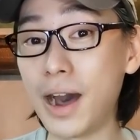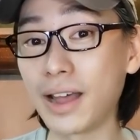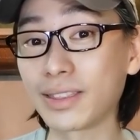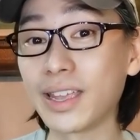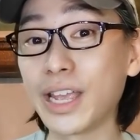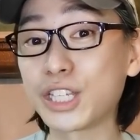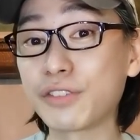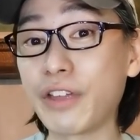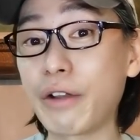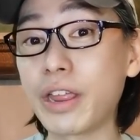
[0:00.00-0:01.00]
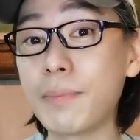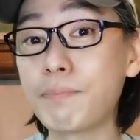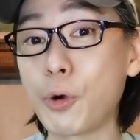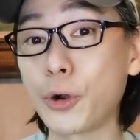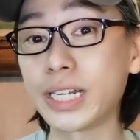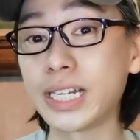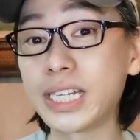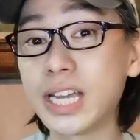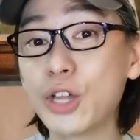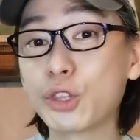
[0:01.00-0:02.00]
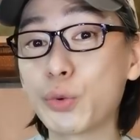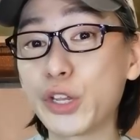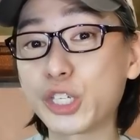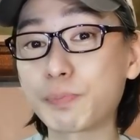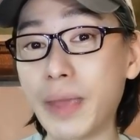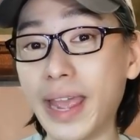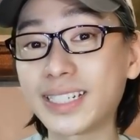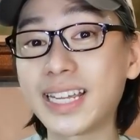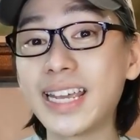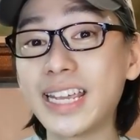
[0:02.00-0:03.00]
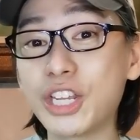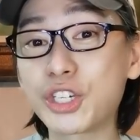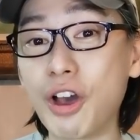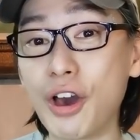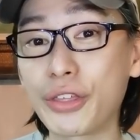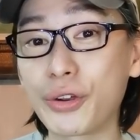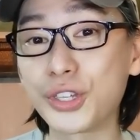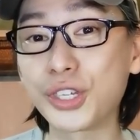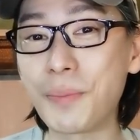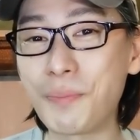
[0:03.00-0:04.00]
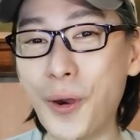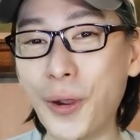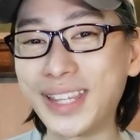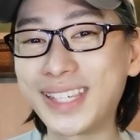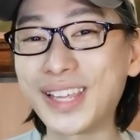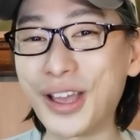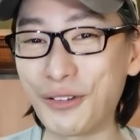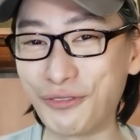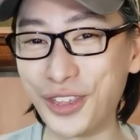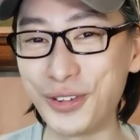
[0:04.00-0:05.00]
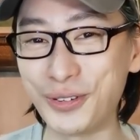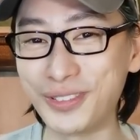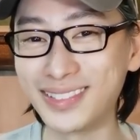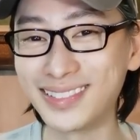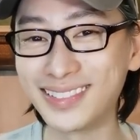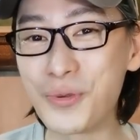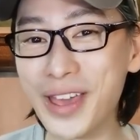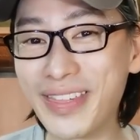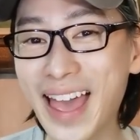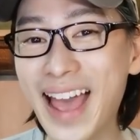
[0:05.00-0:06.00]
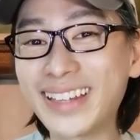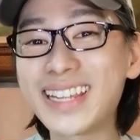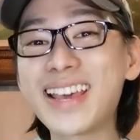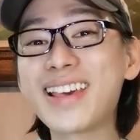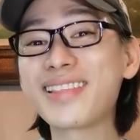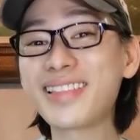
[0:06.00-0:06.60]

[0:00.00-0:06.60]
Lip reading: but it's very important to respect each other's points of view. With that,